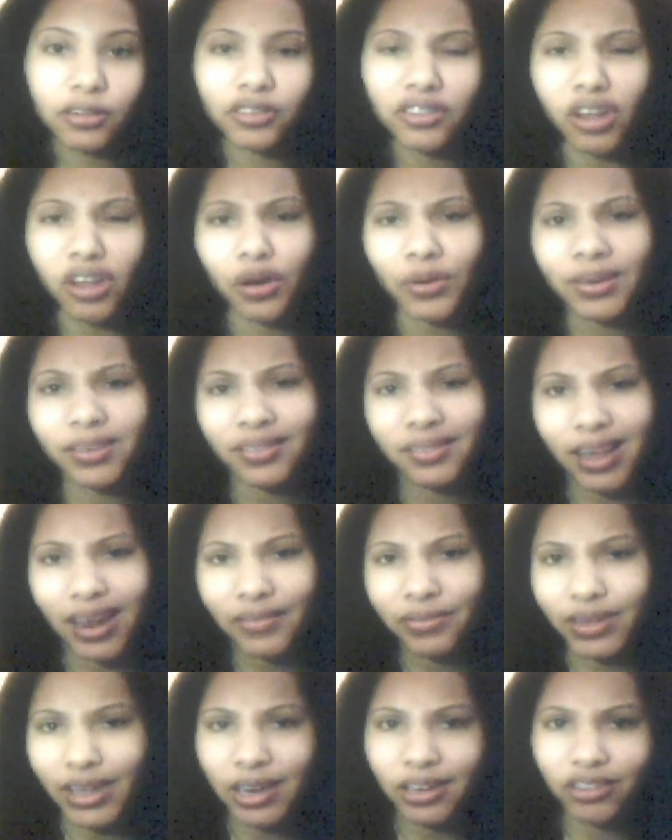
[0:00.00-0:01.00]
So
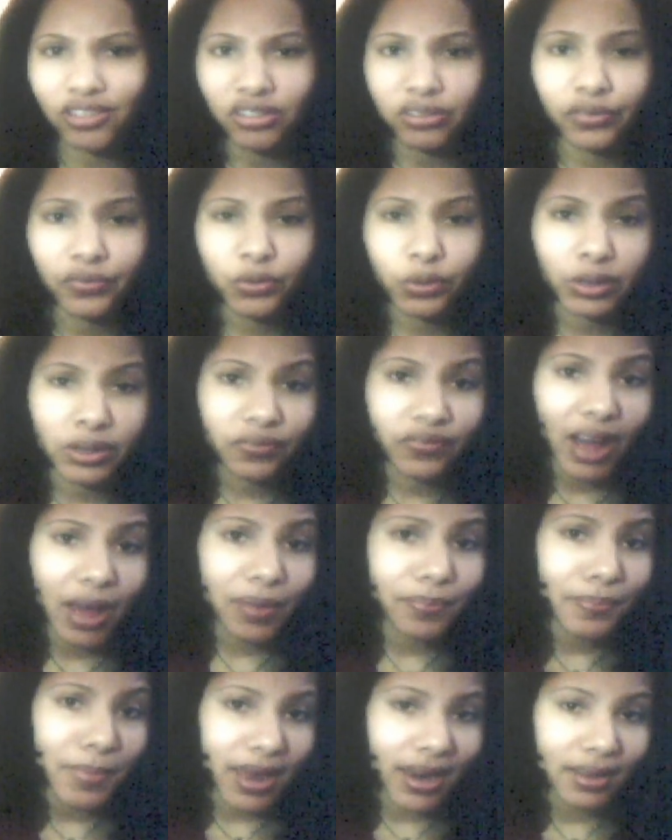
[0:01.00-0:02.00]
instead of getting this
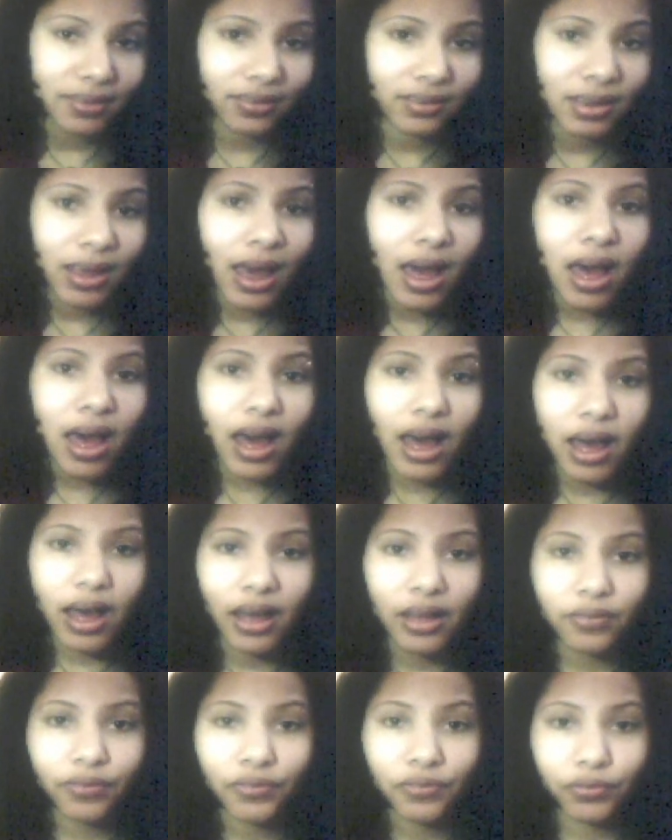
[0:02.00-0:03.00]
45 minutes
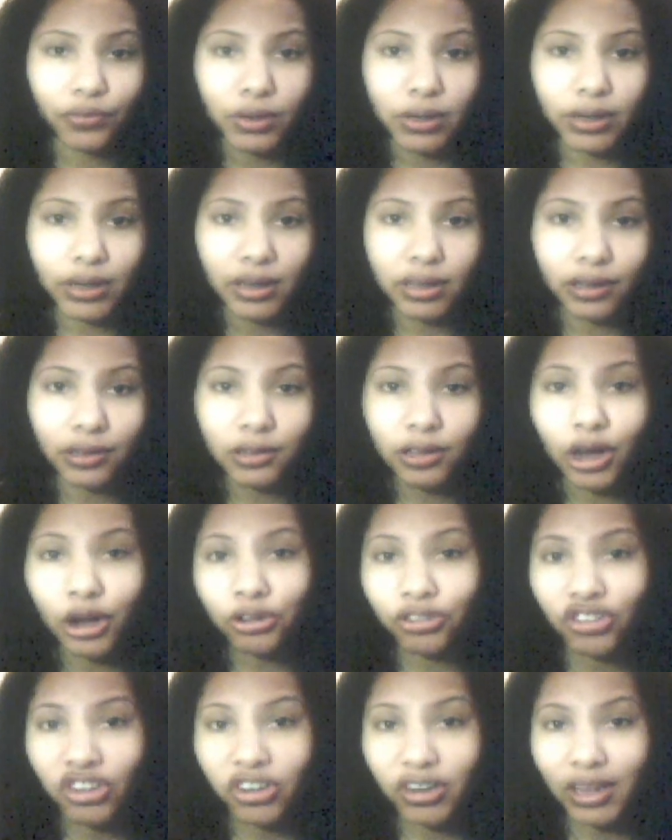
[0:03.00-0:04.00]
of free
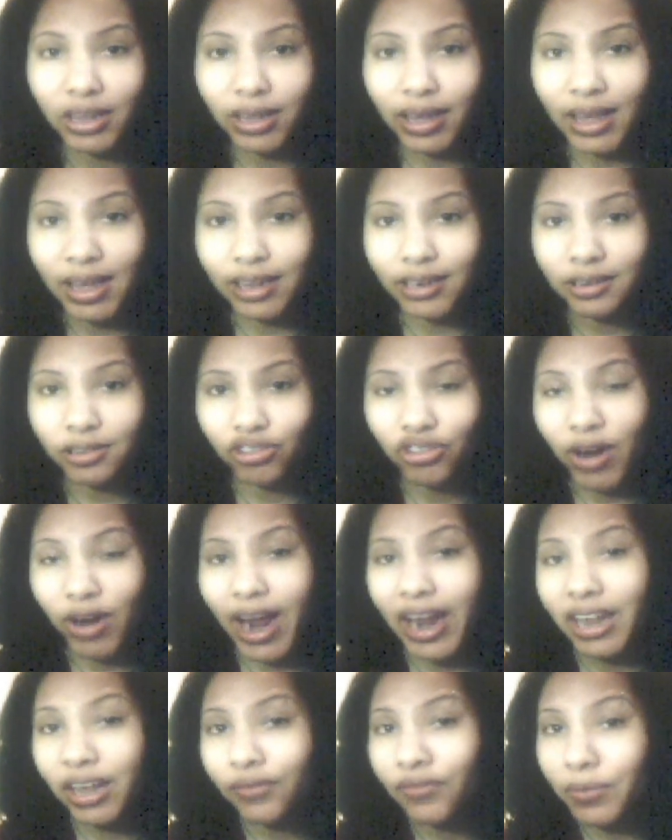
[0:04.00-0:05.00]
coaching and
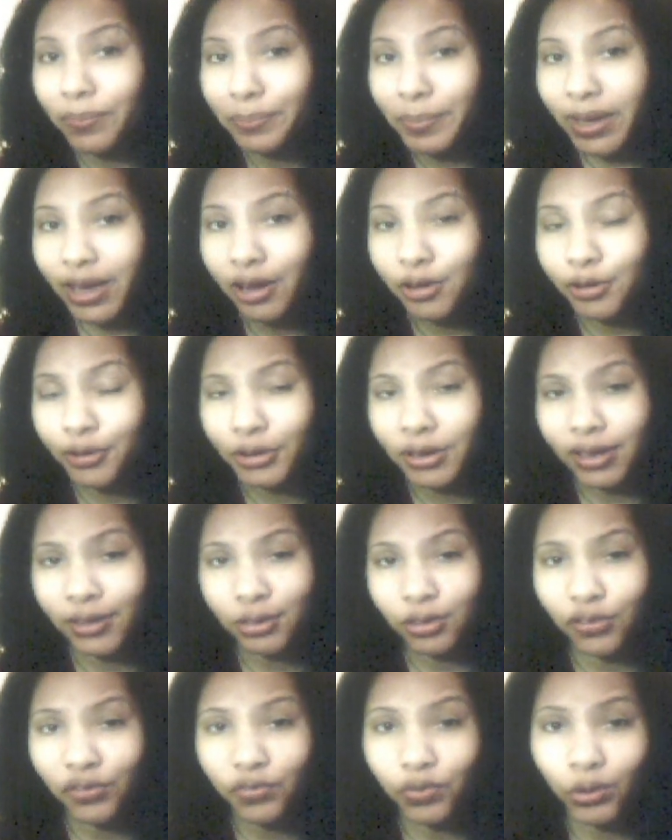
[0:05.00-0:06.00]
training from me, you'll
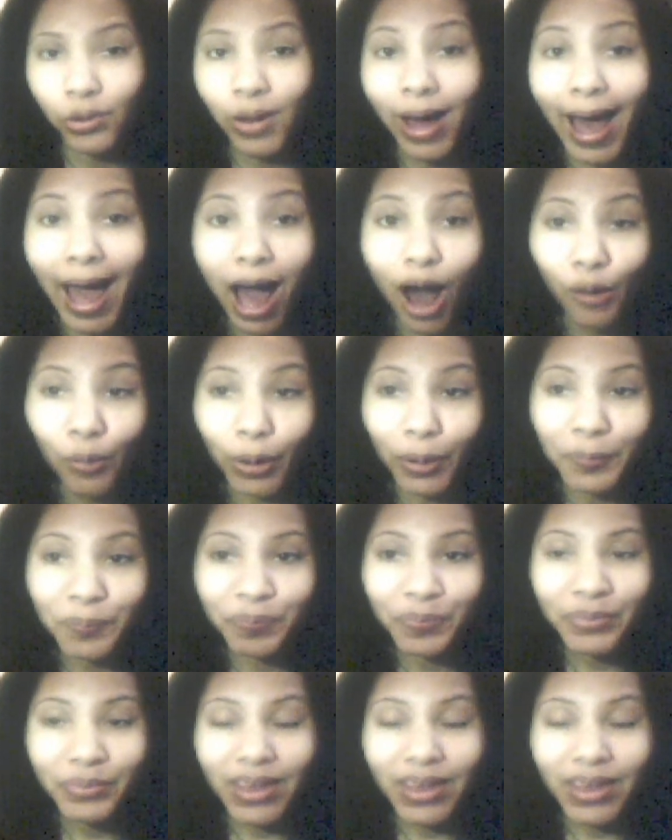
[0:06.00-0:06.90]
get the full hour.